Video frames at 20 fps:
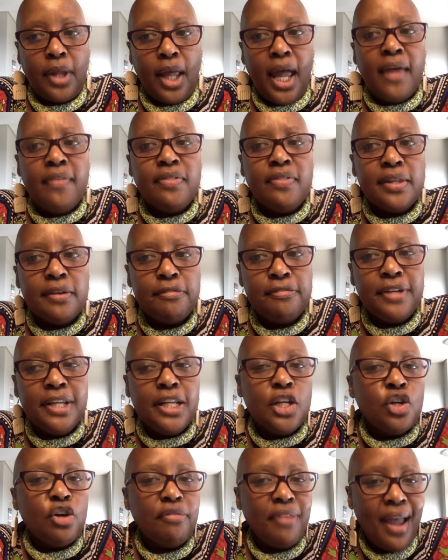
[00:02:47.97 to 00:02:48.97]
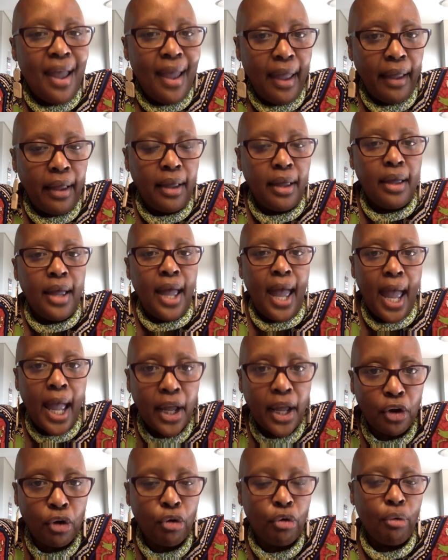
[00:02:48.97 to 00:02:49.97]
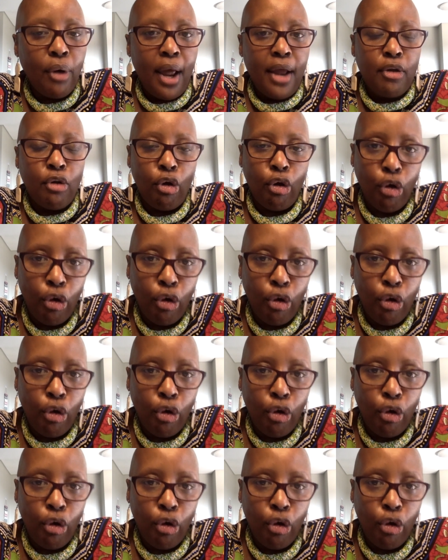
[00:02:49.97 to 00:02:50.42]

and the feeling of anger and